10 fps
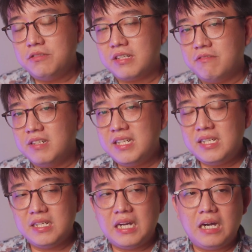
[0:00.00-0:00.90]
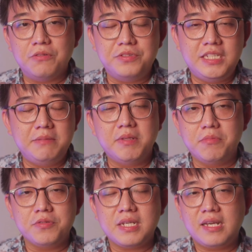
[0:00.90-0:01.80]
You can really hear how deep the
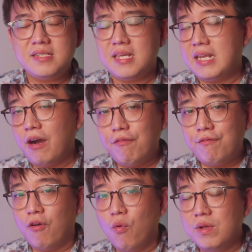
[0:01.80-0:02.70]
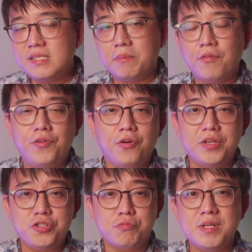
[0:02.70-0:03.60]
music is and how forward some of your
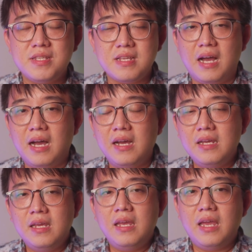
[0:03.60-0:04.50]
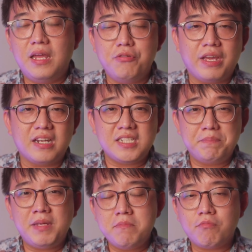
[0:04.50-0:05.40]
instruments are, and you can actually
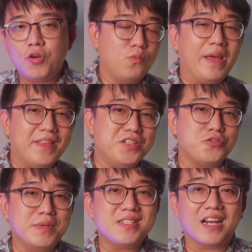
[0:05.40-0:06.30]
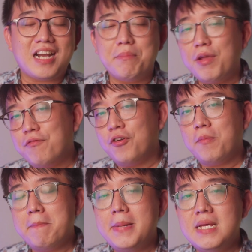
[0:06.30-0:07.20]
pinpoint where the instruments are coming
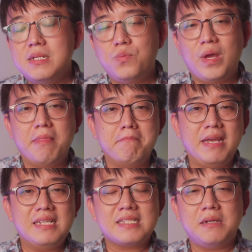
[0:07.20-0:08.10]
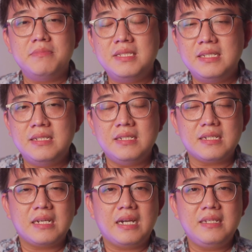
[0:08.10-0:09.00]
from. But when bass comes in,
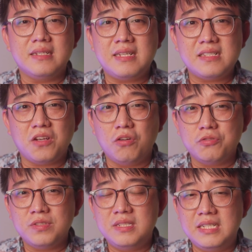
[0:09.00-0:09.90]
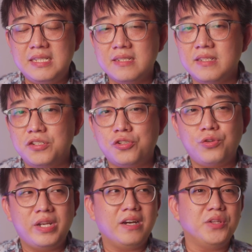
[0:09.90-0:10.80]
it kind of takes all those details and throw
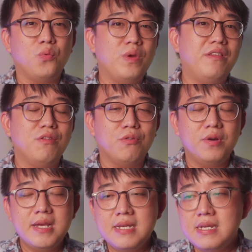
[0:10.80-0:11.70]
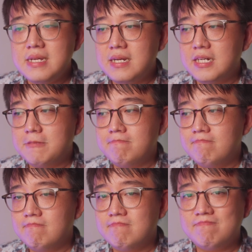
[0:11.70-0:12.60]
it out the window.
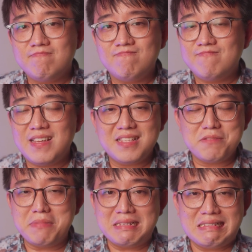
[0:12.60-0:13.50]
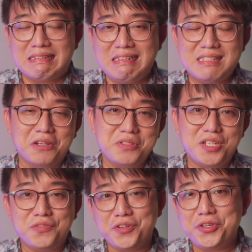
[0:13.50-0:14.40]
That's basically
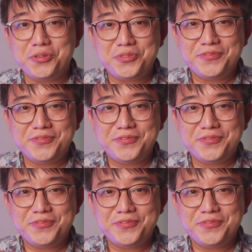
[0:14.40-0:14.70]
soundstage for you.